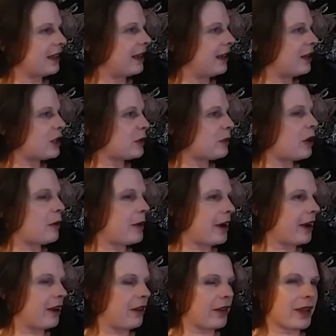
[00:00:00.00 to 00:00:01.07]
a small
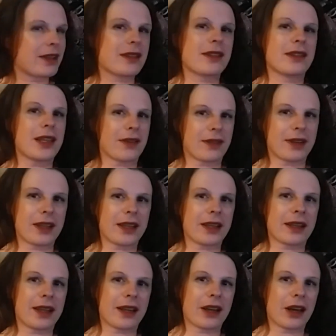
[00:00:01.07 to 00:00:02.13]
pile that's definitely
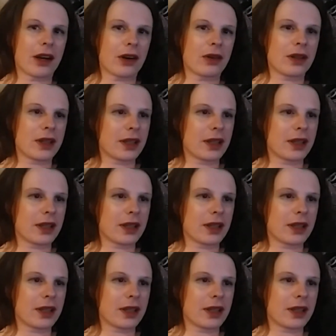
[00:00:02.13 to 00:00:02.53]
can let go.